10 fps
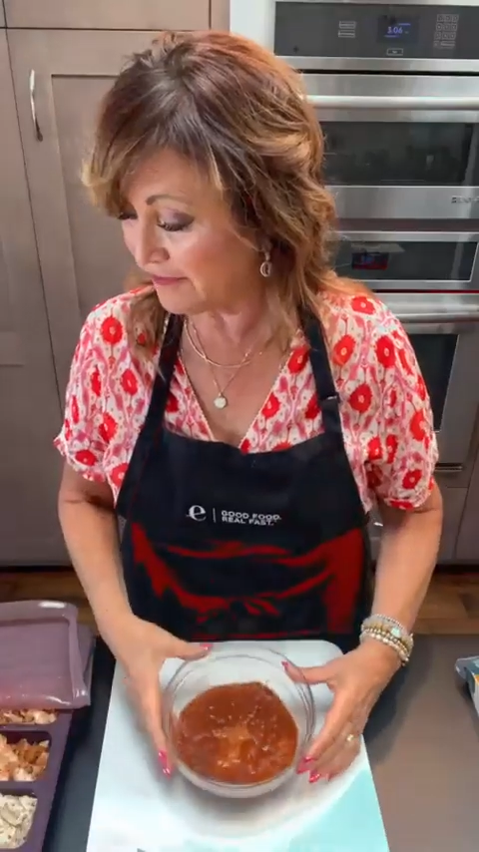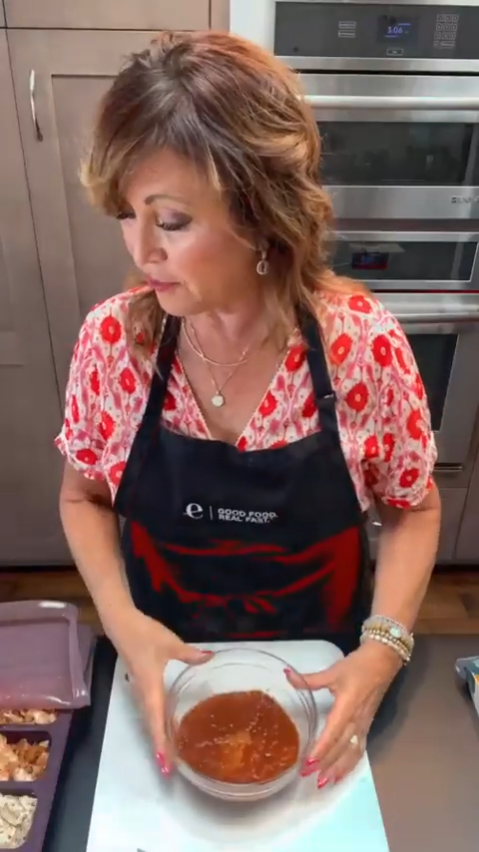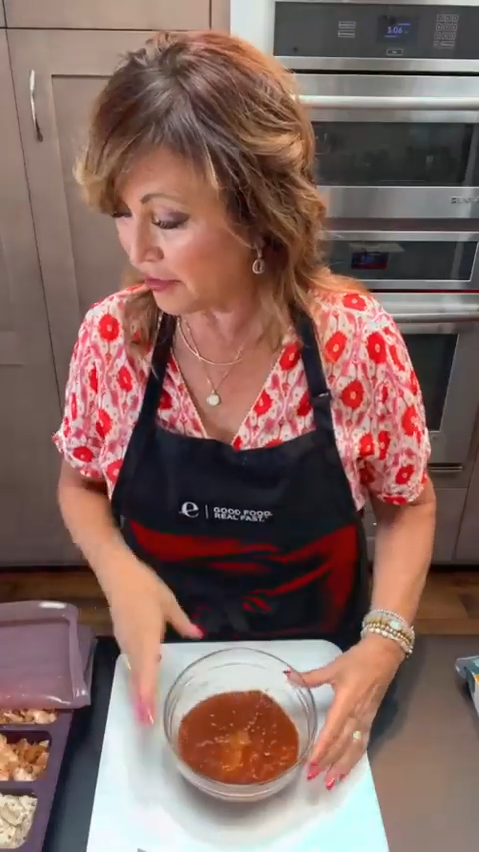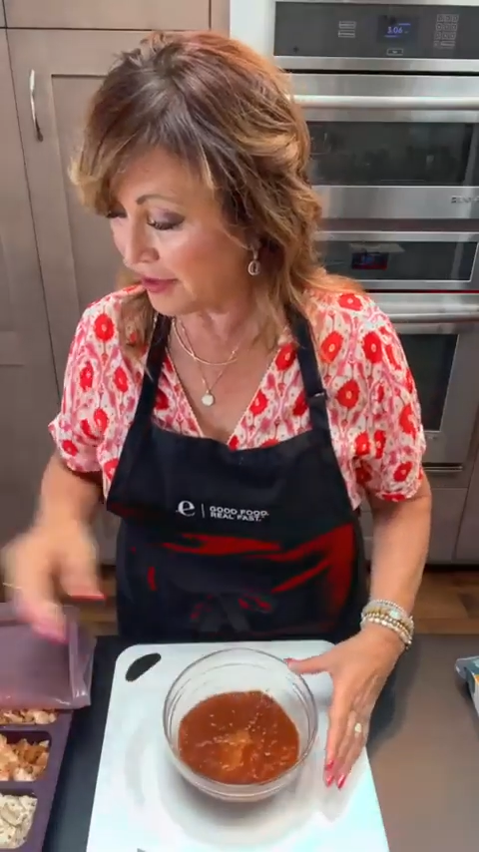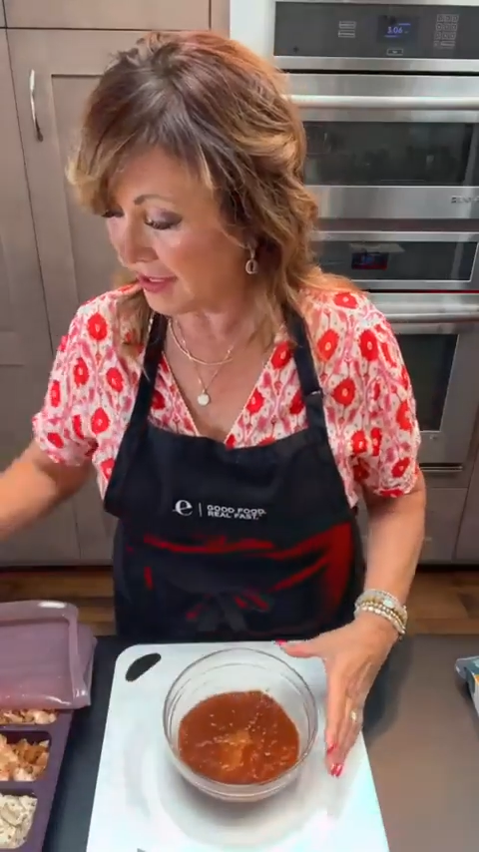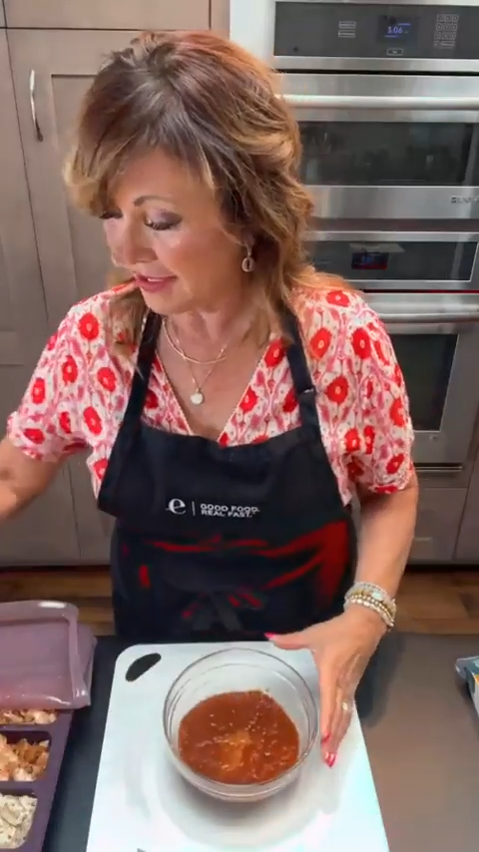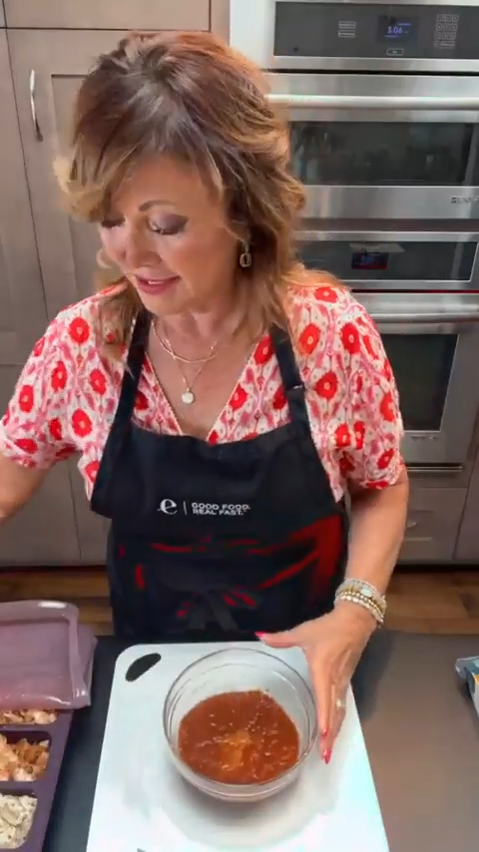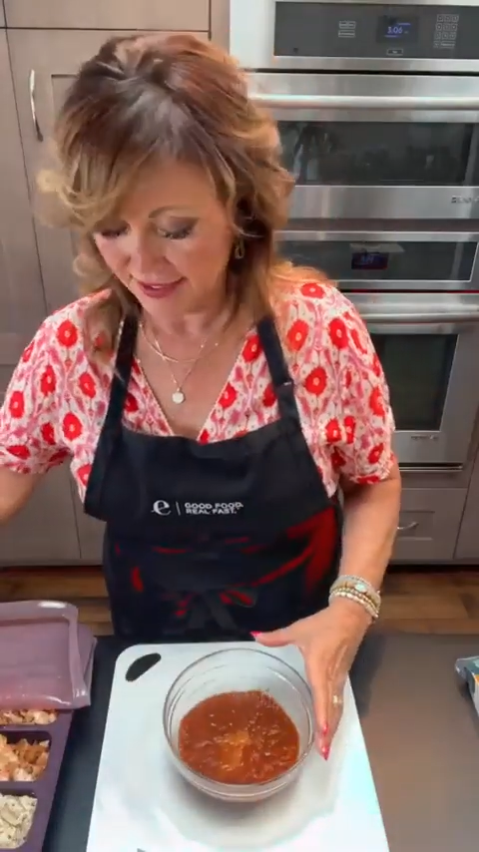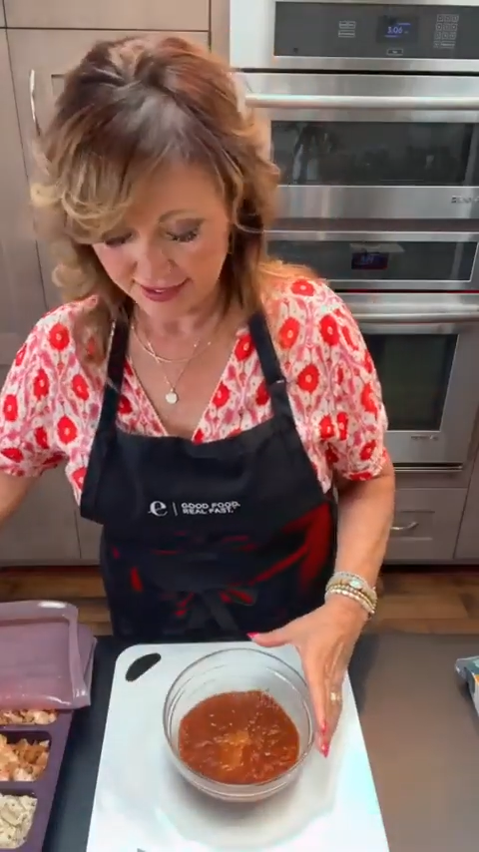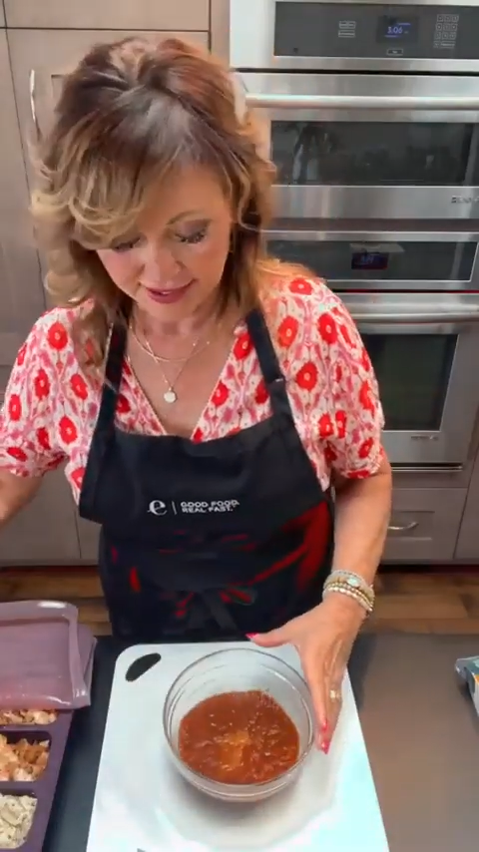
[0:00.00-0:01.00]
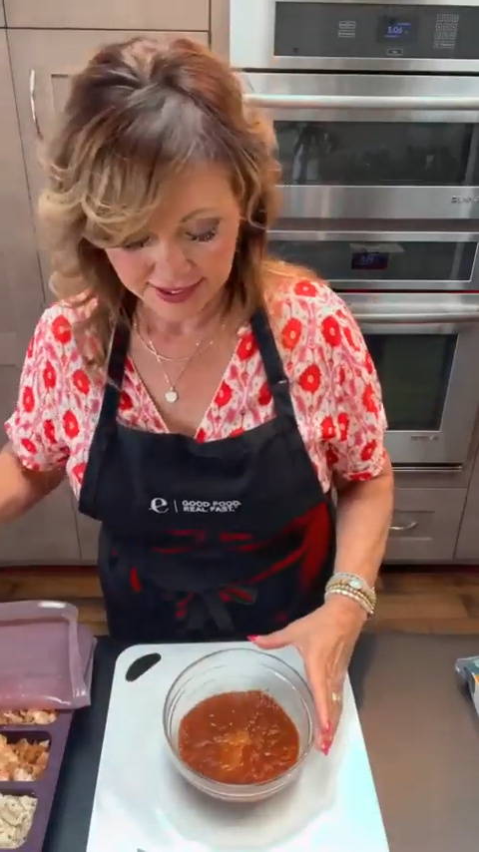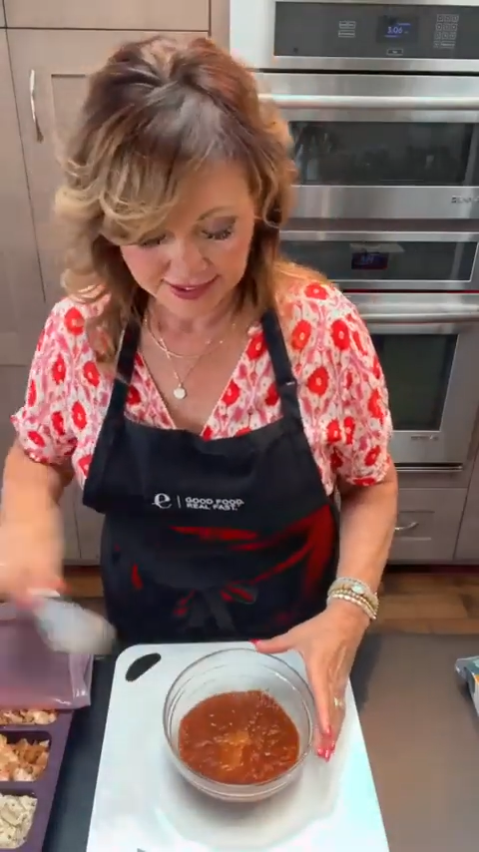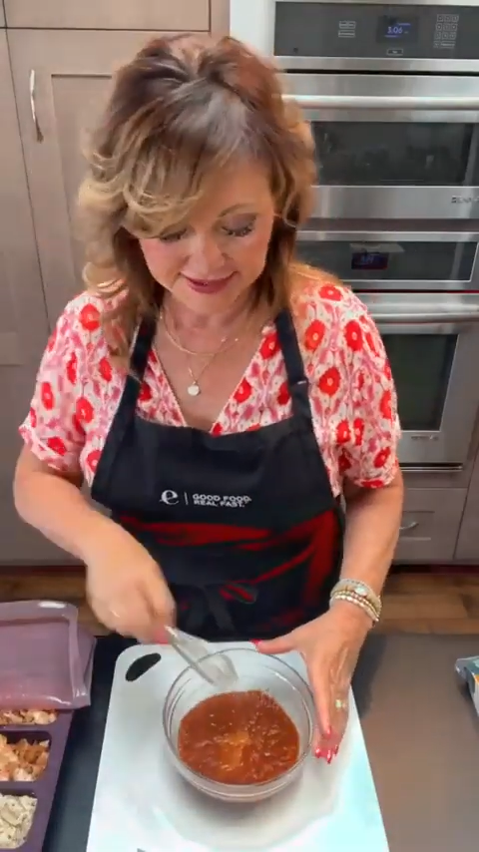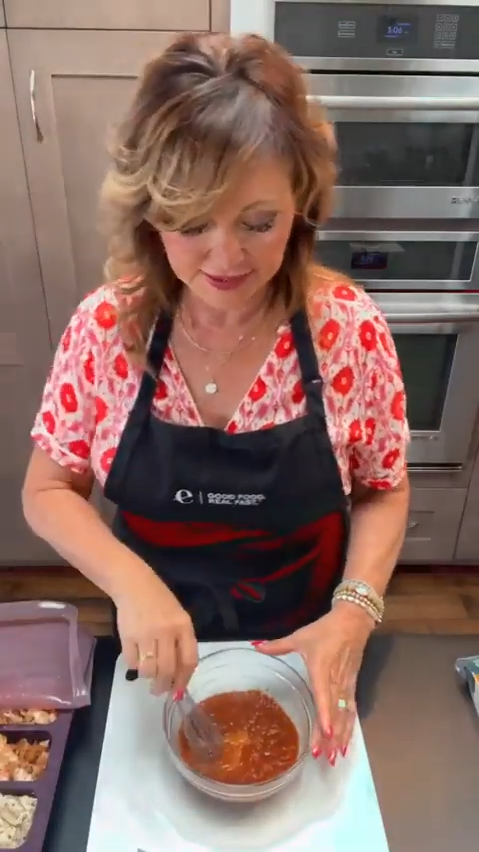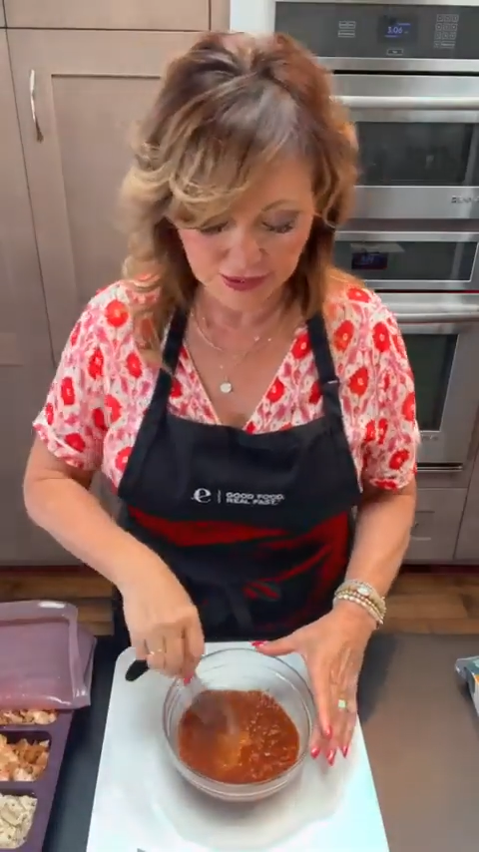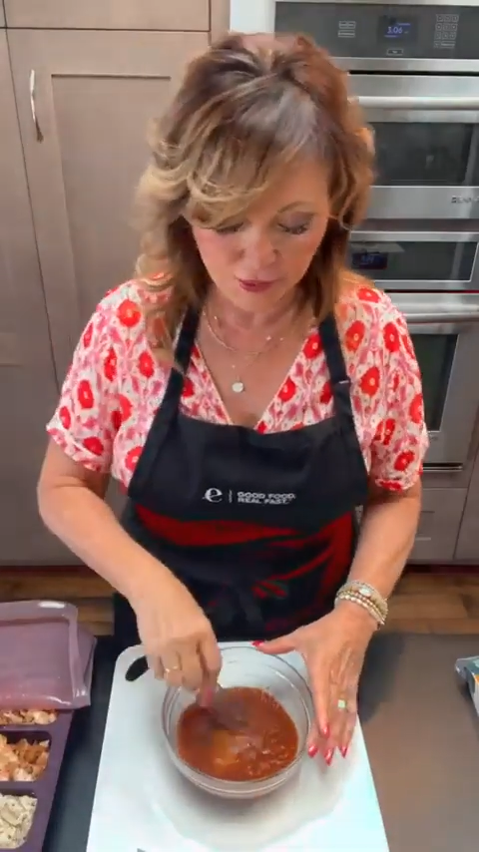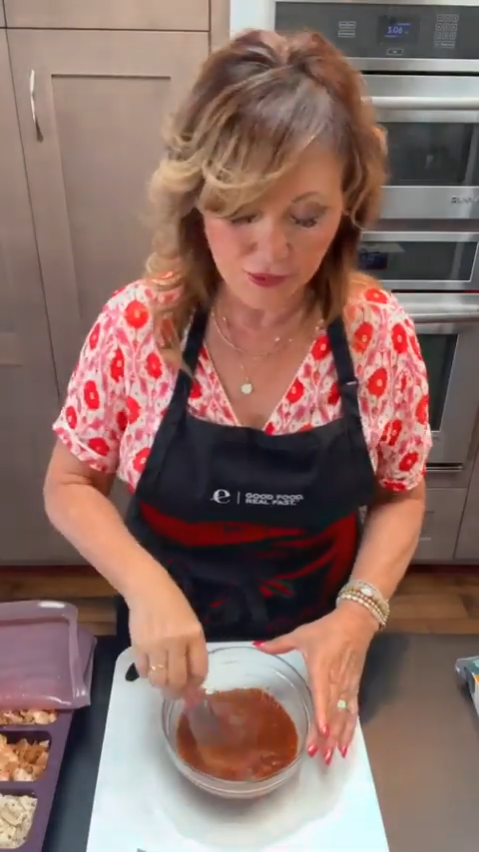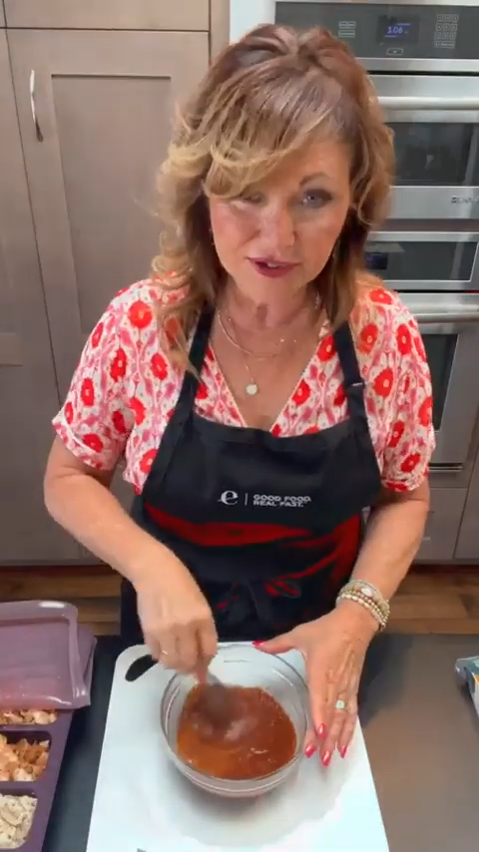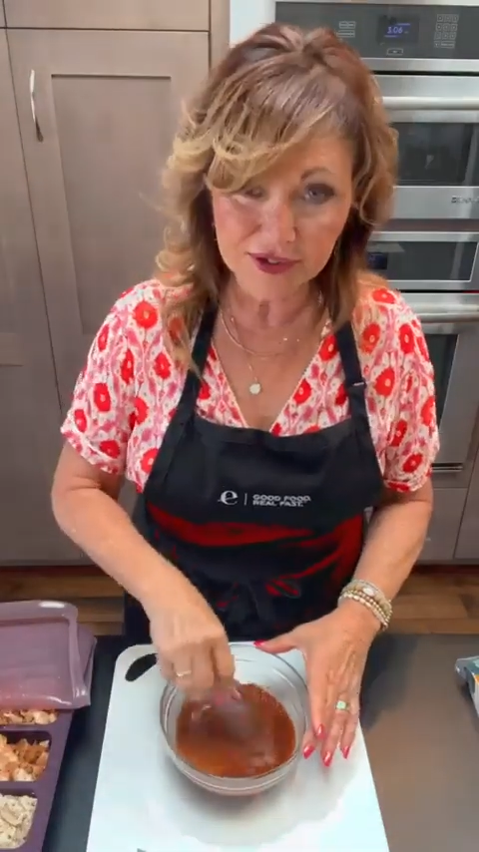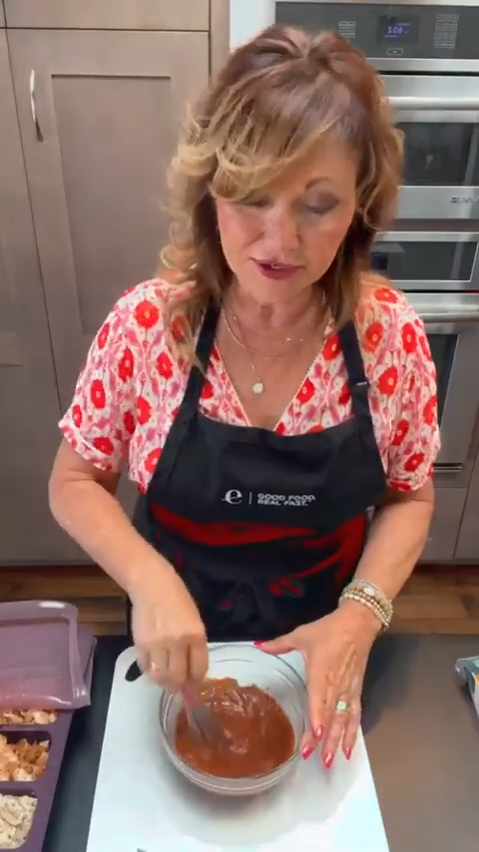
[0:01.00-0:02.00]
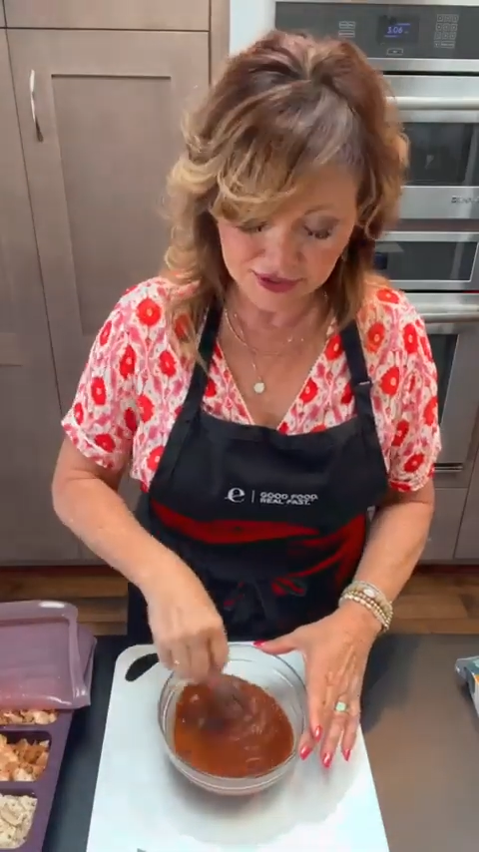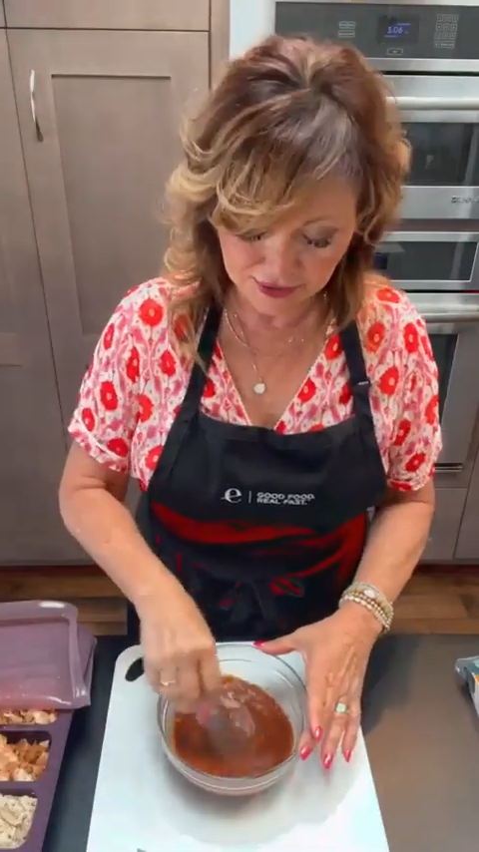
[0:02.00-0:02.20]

before? I said the cornstarch.